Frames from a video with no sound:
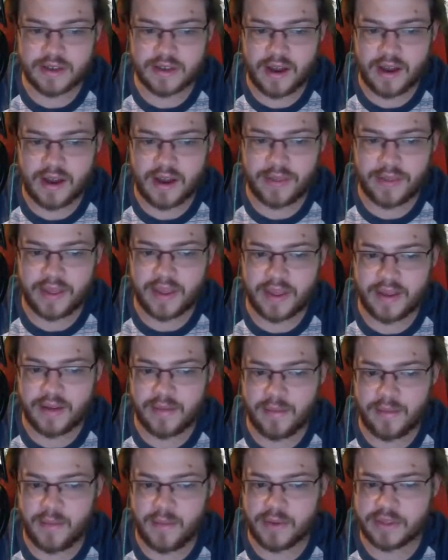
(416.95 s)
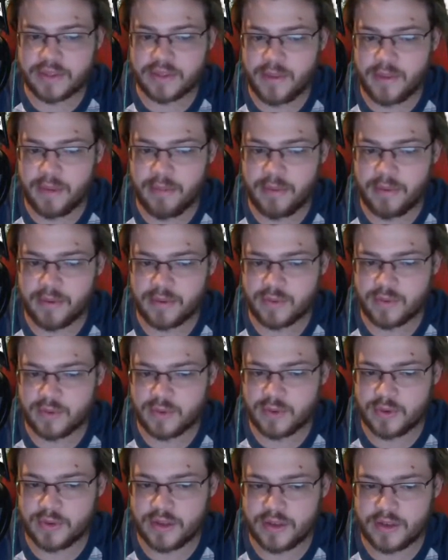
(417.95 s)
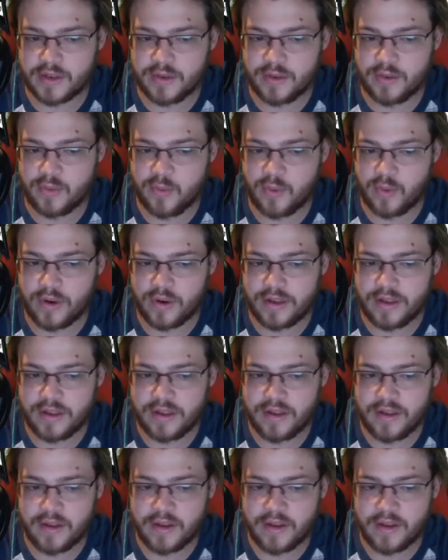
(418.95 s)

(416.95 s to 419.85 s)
I think most of my builds were doing like 220.